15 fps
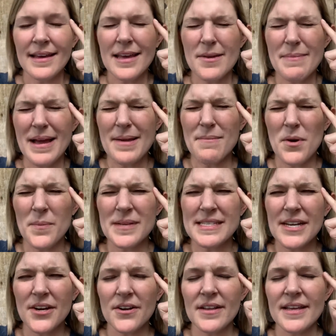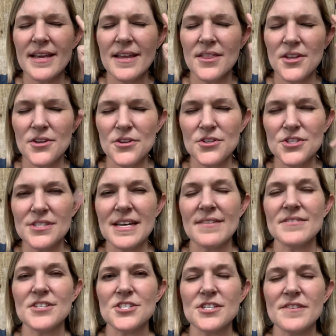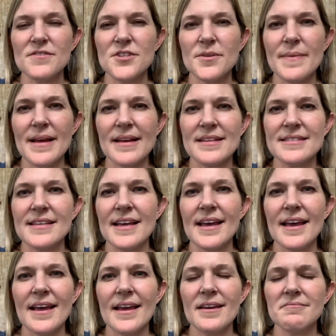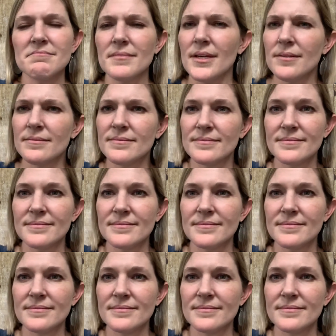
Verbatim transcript: it might momentarily, and then you just have to shift your mind and say, oh,